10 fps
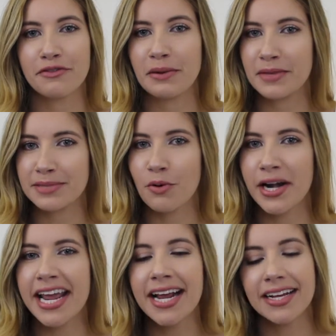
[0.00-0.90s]
from this
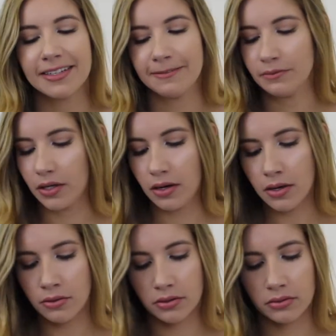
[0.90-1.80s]
morning.
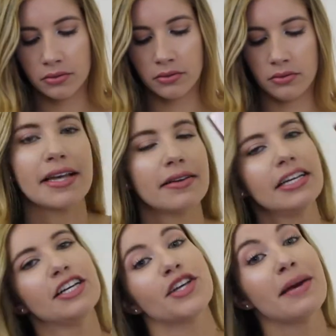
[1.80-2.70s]
Ooh!
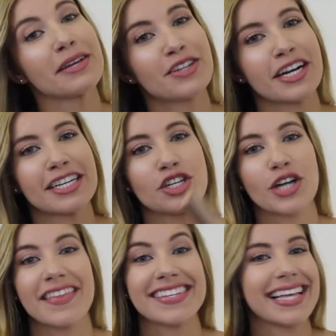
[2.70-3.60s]
So yeah, I'm excited to
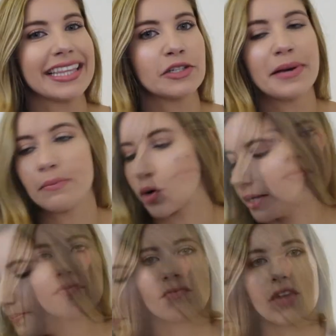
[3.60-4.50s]
try this a little bit more.
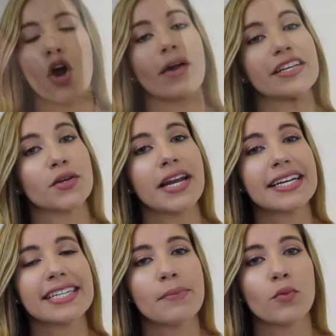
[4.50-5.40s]
Okay, so
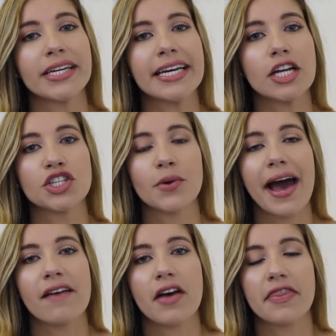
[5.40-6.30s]
next up, we do
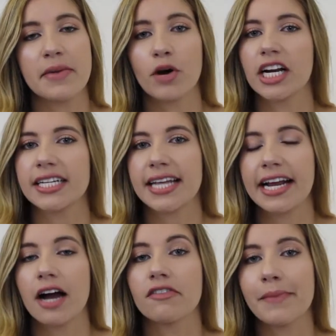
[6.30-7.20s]
have the products that
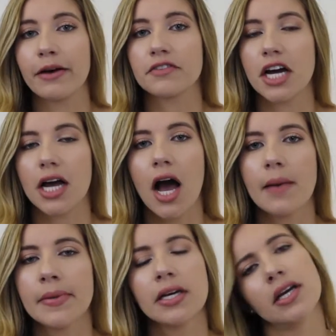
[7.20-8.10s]
I got from
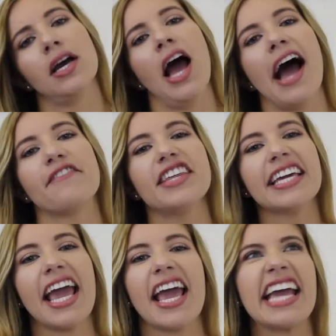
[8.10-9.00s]
e.l.f.com. I feel
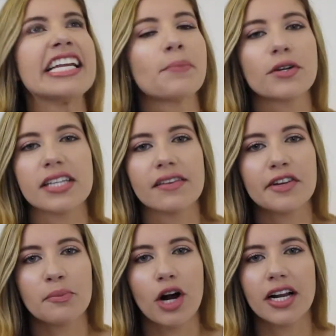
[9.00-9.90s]
like 80% of
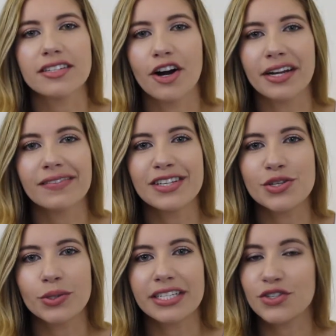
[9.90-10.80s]
their products aren't even
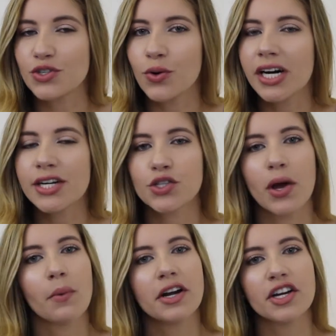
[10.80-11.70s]
sold in store, so
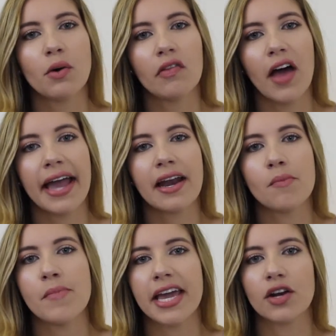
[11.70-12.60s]
I wanted to go online,
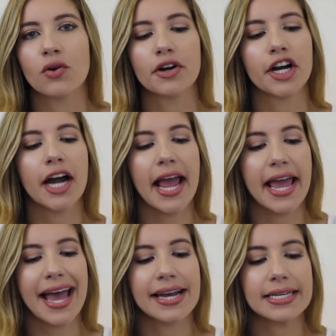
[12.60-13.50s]
make an order,
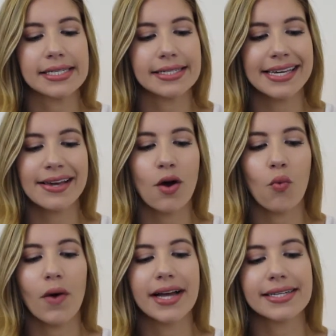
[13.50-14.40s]
and see
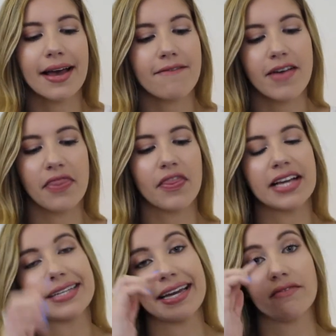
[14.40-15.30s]
what fun
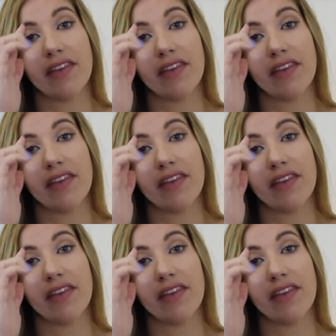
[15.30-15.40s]
things I can